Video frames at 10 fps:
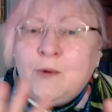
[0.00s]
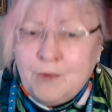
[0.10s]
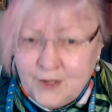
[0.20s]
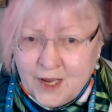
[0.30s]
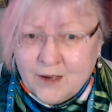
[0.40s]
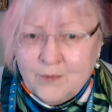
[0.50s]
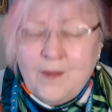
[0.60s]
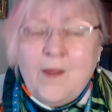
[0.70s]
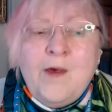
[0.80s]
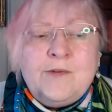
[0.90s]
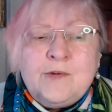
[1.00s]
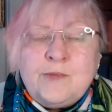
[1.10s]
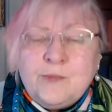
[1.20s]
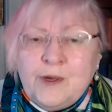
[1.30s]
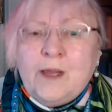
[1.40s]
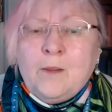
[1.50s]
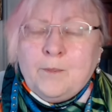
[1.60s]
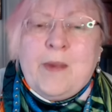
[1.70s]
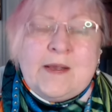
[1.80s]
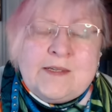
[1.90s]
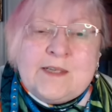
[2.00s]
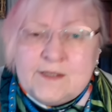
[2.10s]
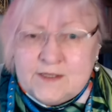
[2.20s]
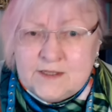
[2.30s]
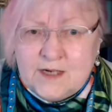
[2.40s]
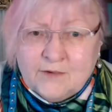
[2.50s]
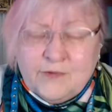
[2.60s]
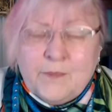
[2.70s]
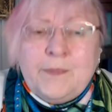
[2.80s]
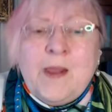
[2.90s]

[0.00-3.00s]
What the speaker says: No, it's real basic stuff.